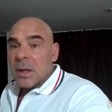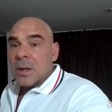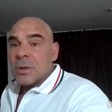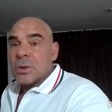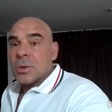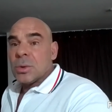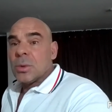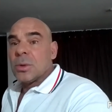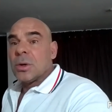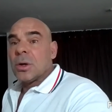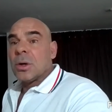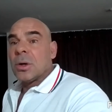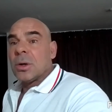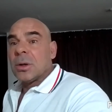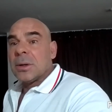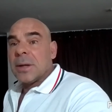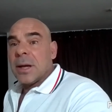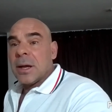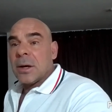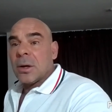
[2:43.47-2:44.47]
sooner
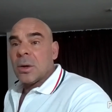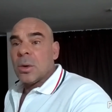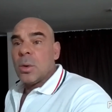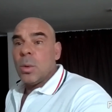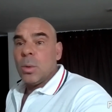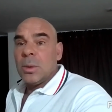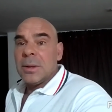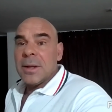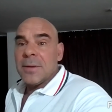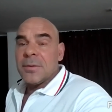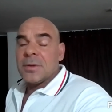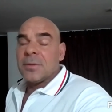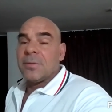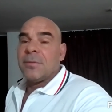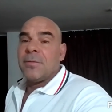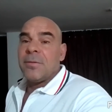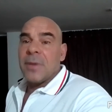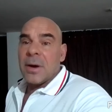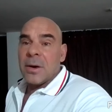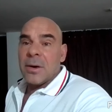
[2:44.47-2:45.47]
or later who
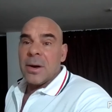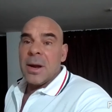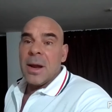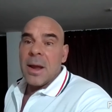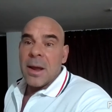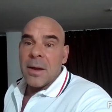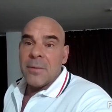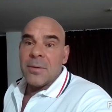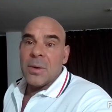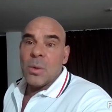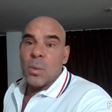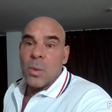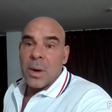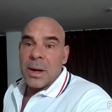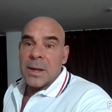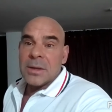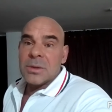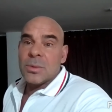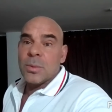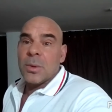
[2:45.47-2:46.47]
lifts very heavy
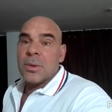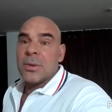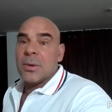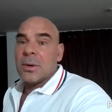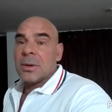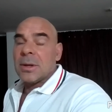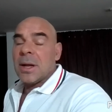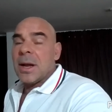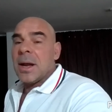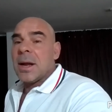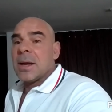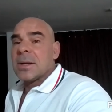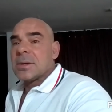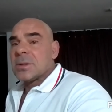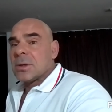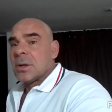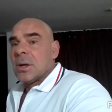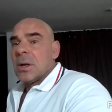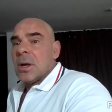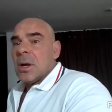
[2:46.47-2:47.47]
weights with their
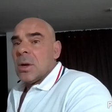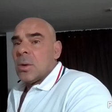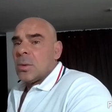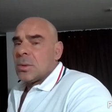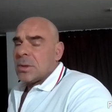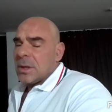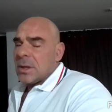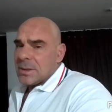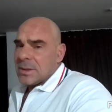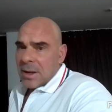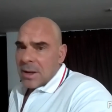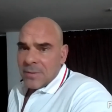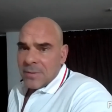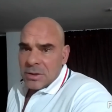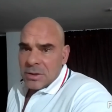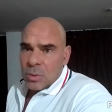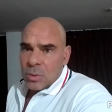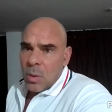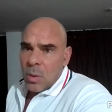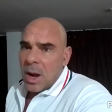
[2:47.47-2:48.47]
legs, who does heavy
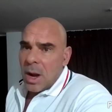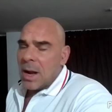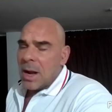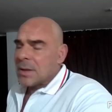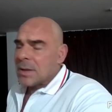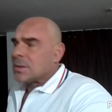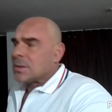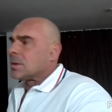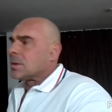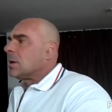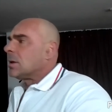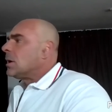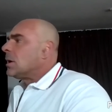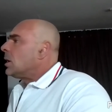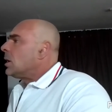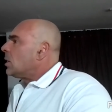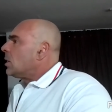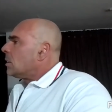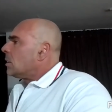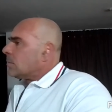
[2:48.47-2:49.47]
squats,
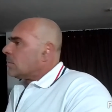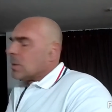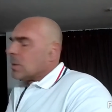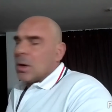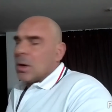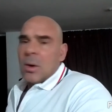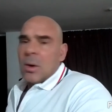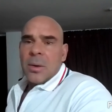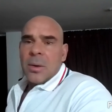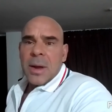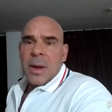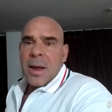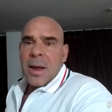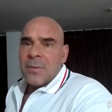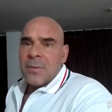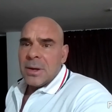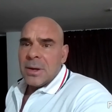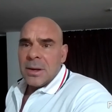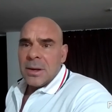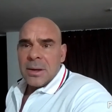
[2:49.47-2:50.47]

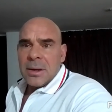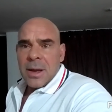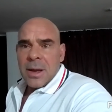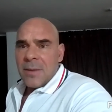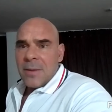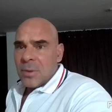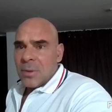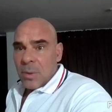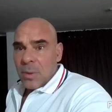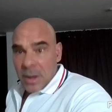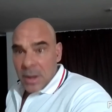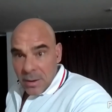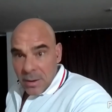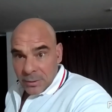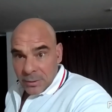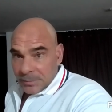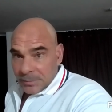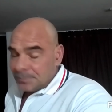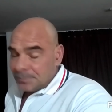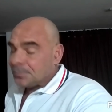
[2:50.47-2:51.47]
heavy
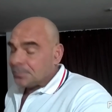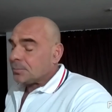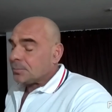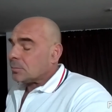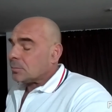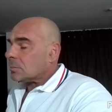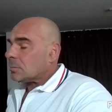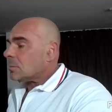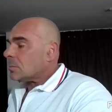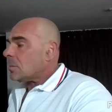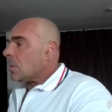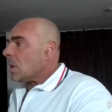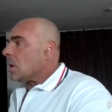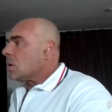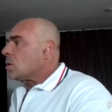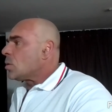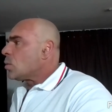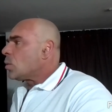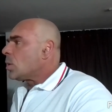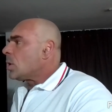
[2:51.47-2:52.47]
whatever.
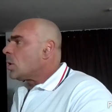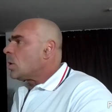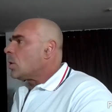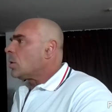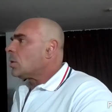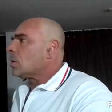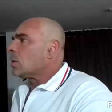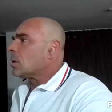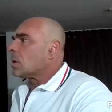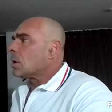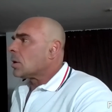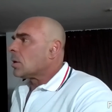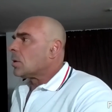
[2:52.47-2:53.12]
You will